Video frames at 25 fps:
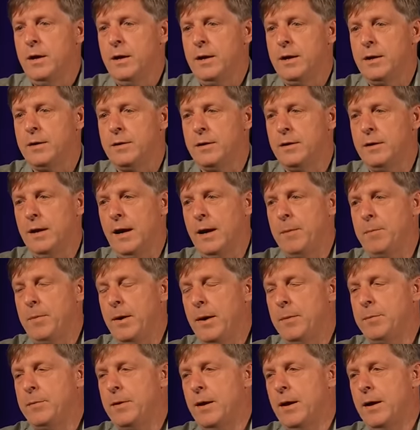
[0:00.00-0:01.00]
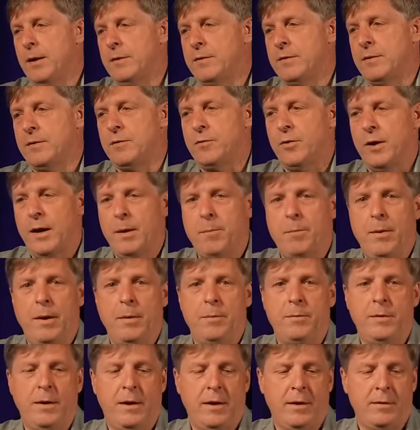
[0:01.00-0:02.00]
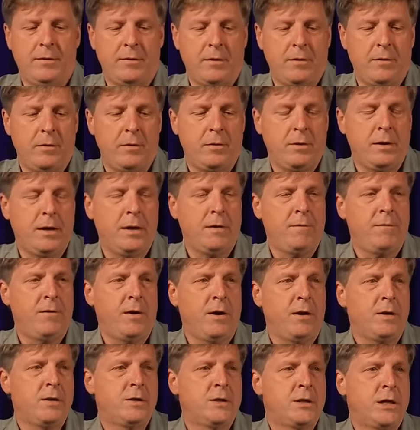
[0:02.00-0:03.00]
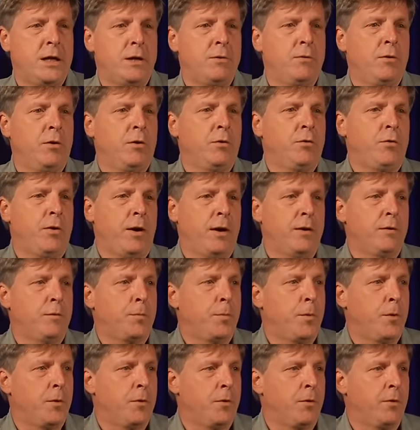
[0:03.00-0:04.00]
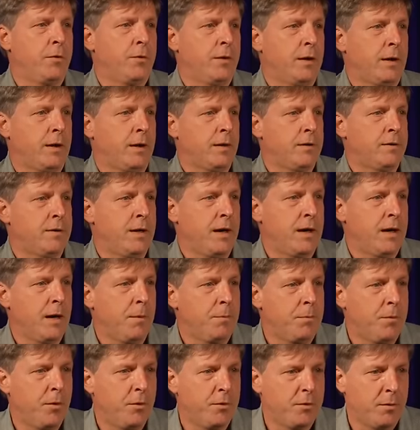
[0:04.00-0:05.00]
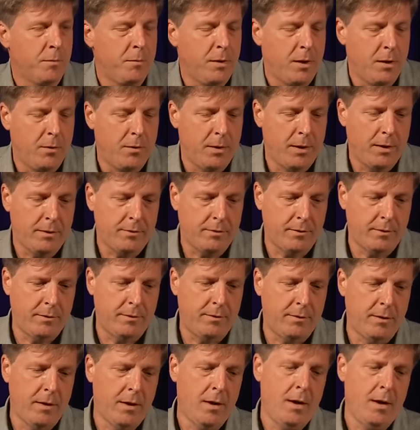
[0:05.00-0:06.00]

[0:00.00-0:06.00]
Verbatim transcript: into dipeptides and tripeptides, and you need very general transporters that can take up those amino acids